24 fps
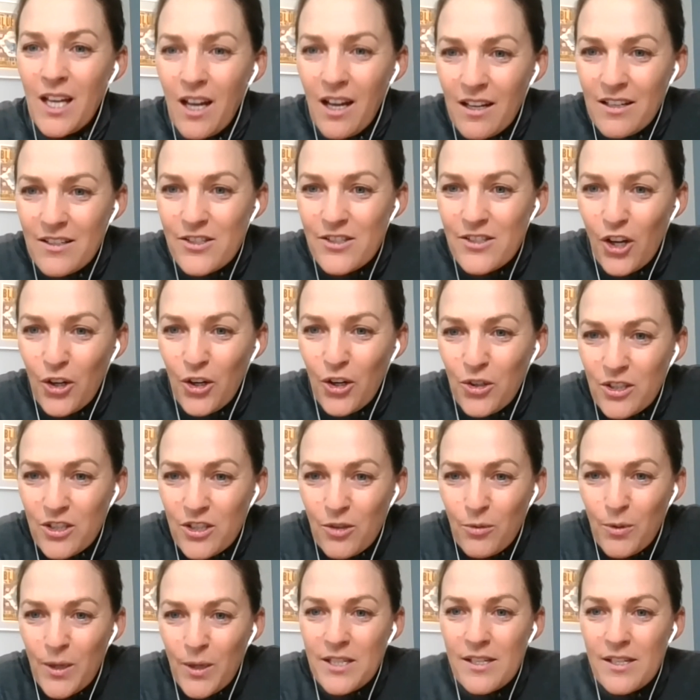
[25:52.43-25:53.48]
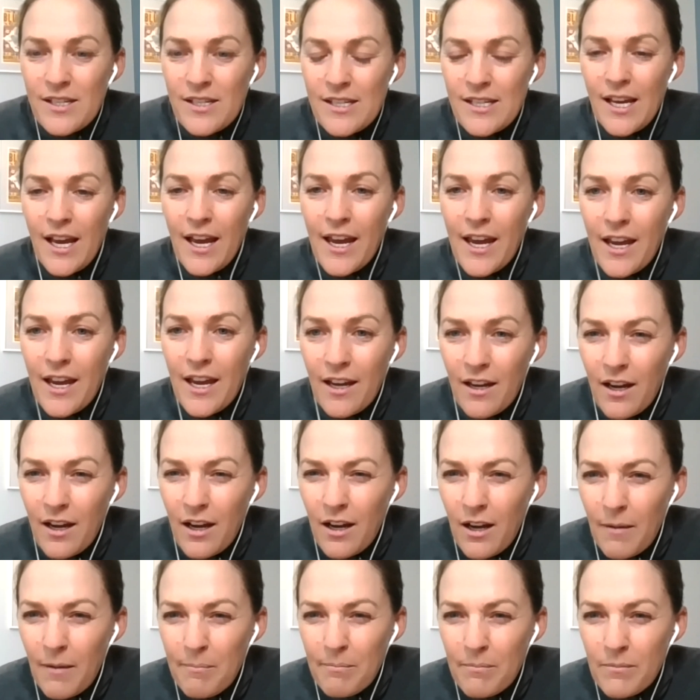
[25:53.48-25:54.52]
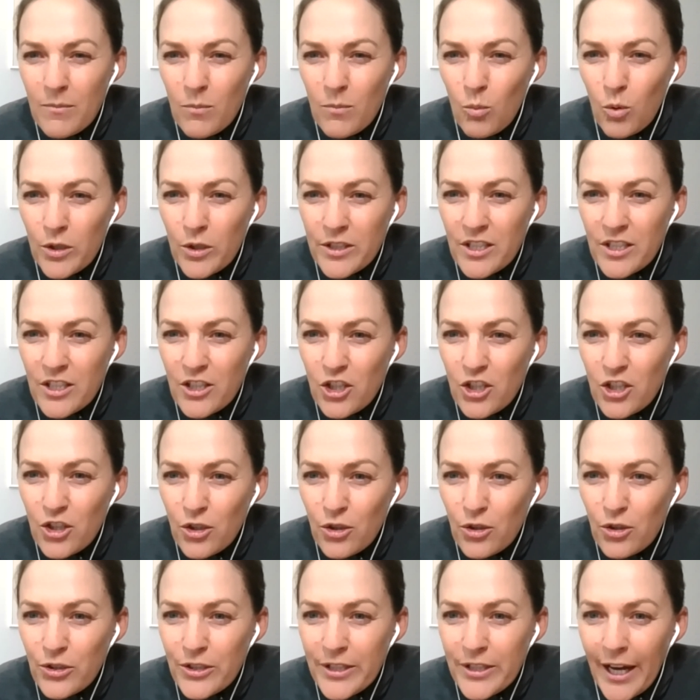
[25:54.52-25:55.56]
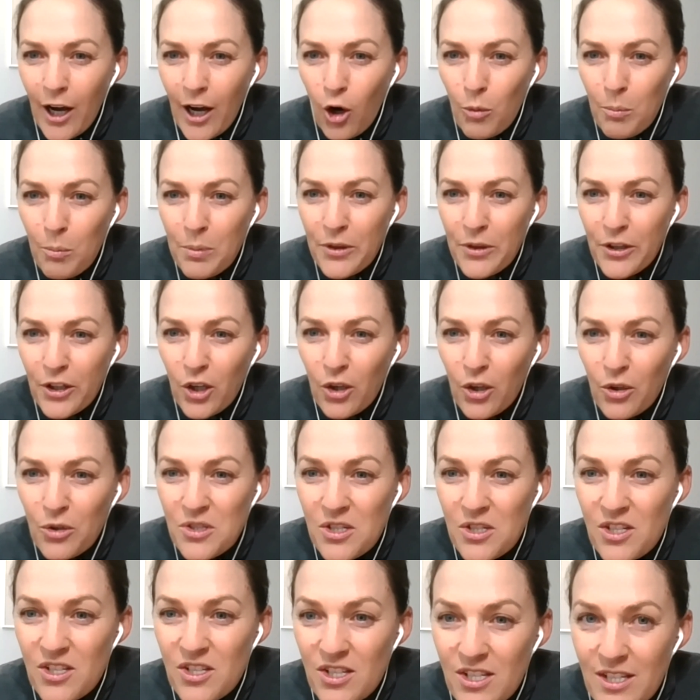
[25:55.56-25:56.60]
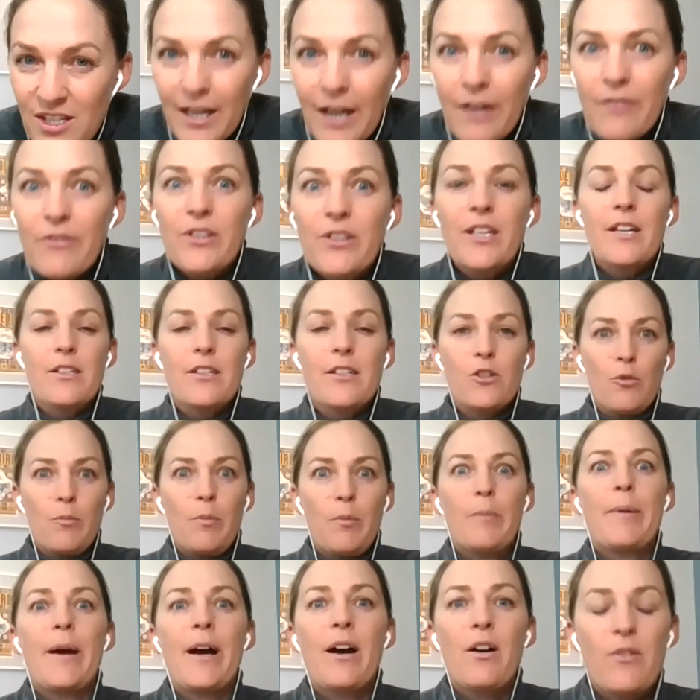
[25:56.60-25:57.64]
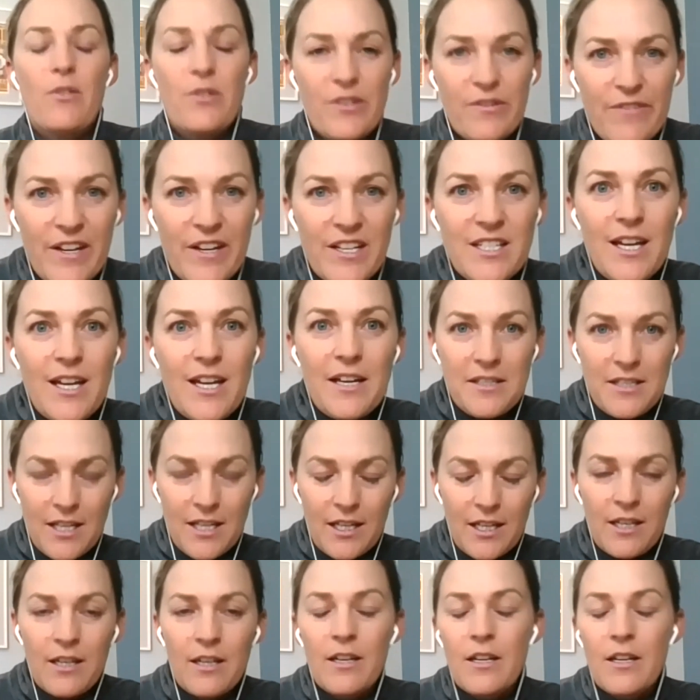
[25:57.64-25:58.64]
So Teresa's saying, what did you do to help the girls discover their superpowers? Fantastic.